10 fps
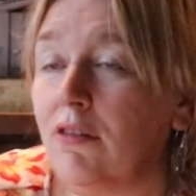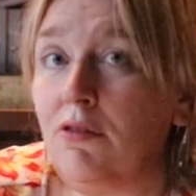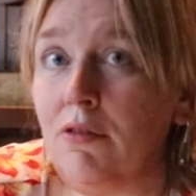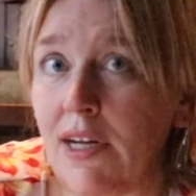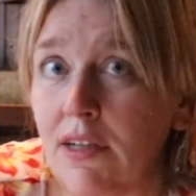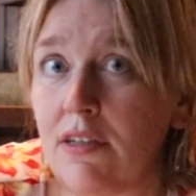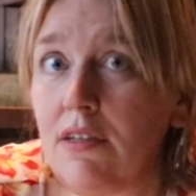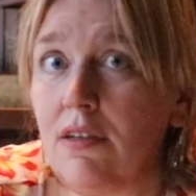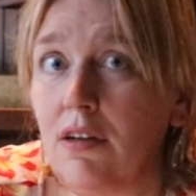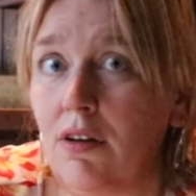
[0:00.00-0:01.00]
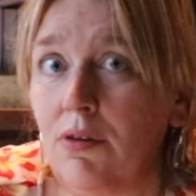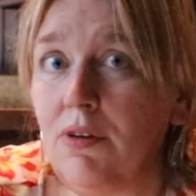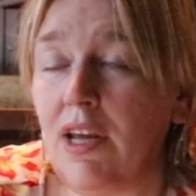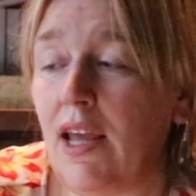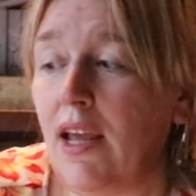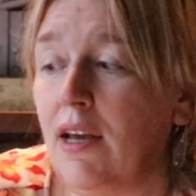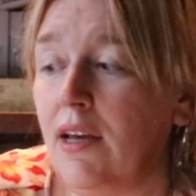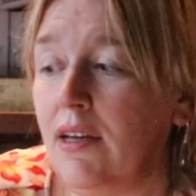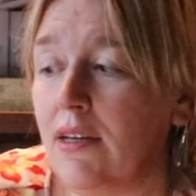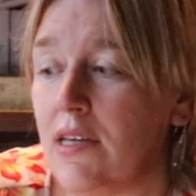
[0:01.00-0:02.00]
rich-looking
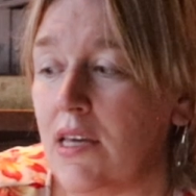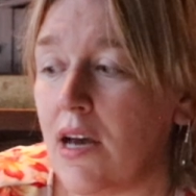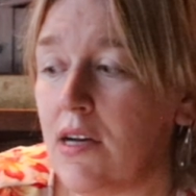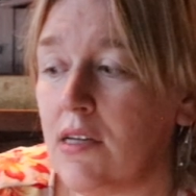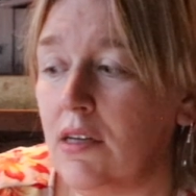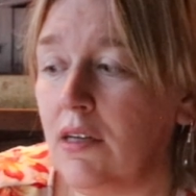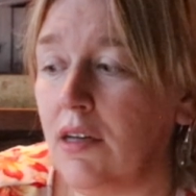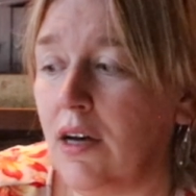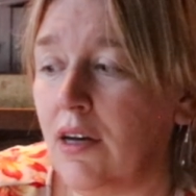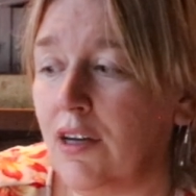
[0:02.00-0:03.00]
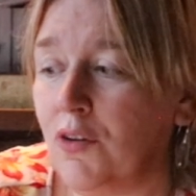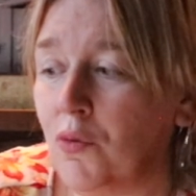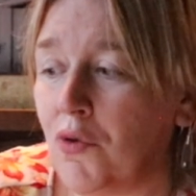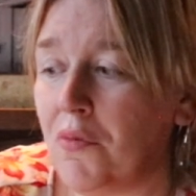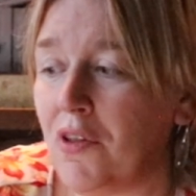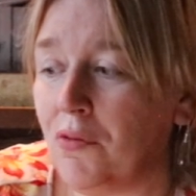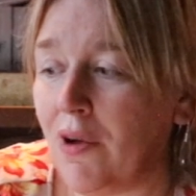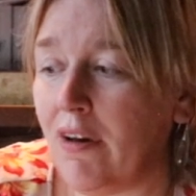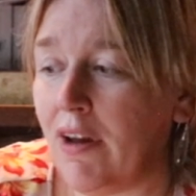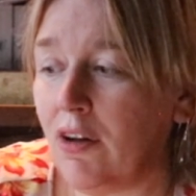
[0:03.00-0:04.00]
young woman
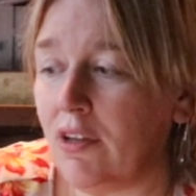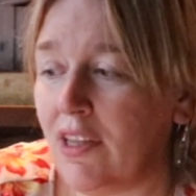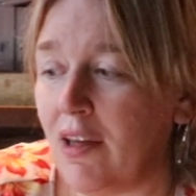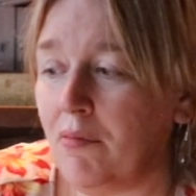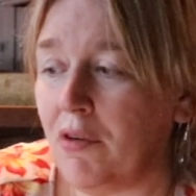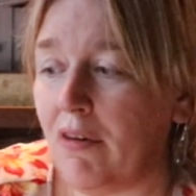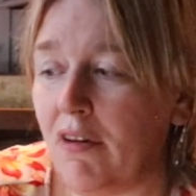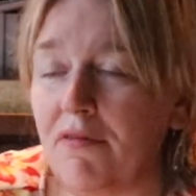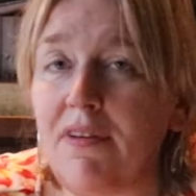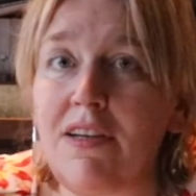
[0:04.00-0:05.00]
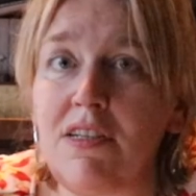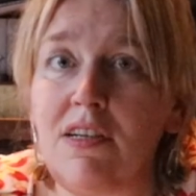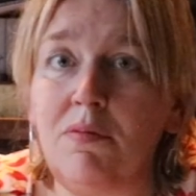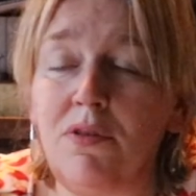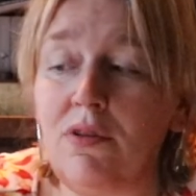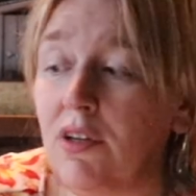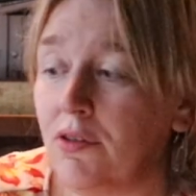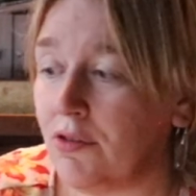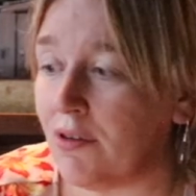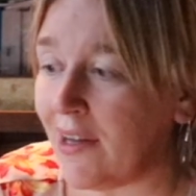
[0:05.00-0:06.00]
wearing contemporary fashionable
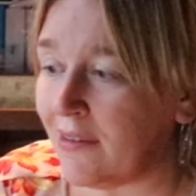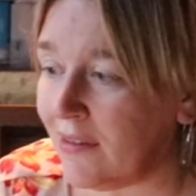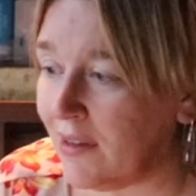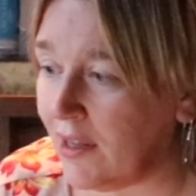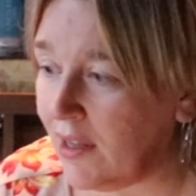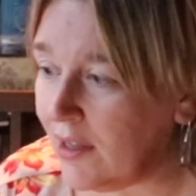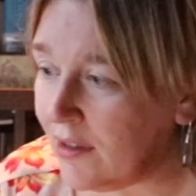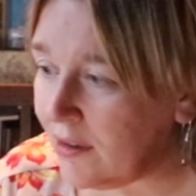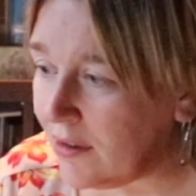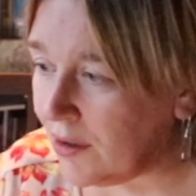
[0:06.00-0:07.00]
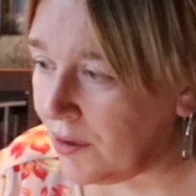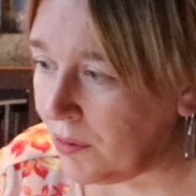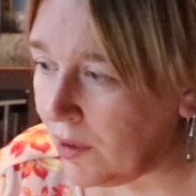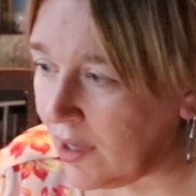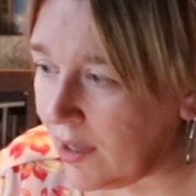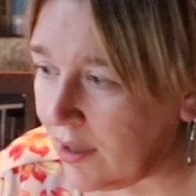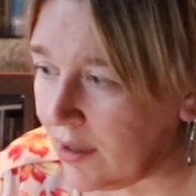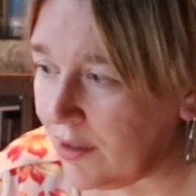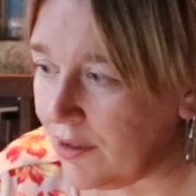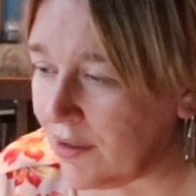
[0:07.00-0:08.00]
dress. So
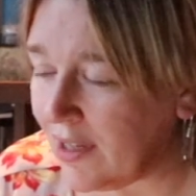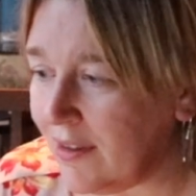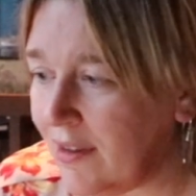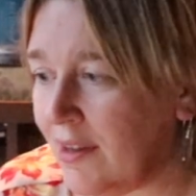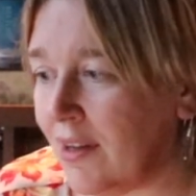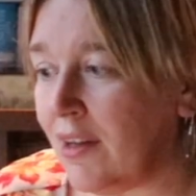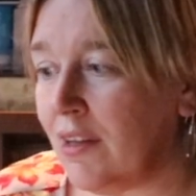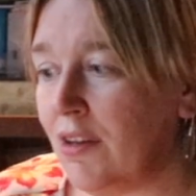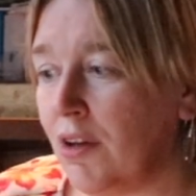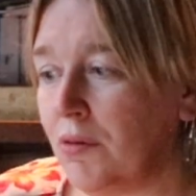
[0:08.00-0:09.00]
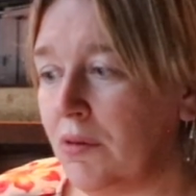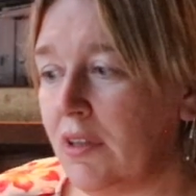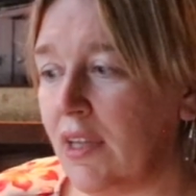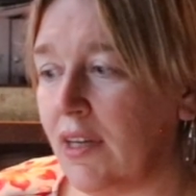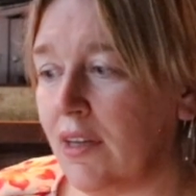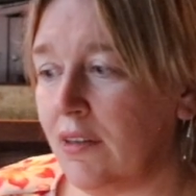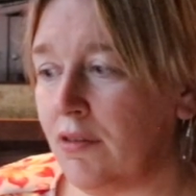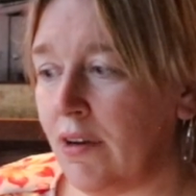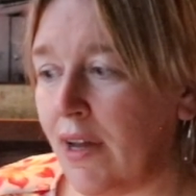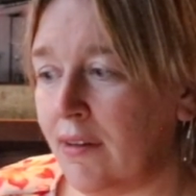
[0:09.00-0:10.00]
you can note the
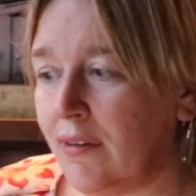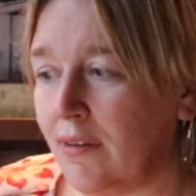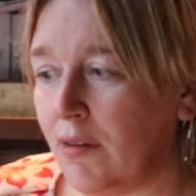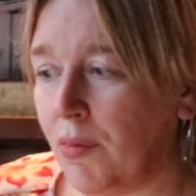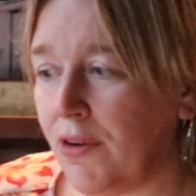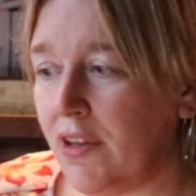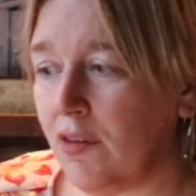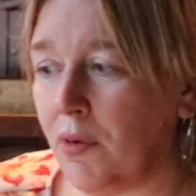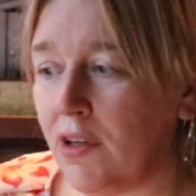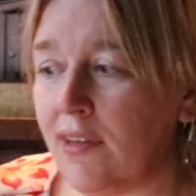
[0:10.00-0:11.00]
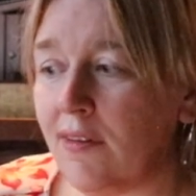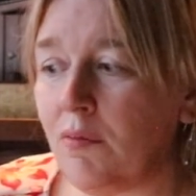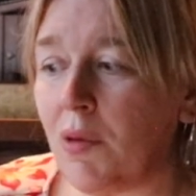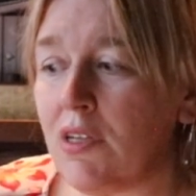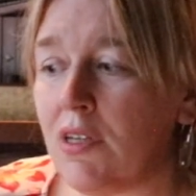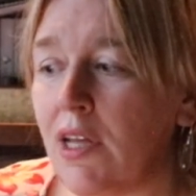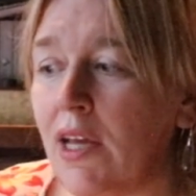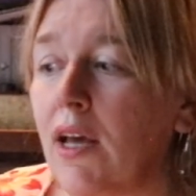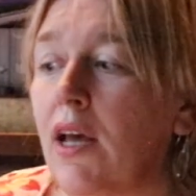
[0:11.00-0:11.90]
dress, the pointed bodice especially,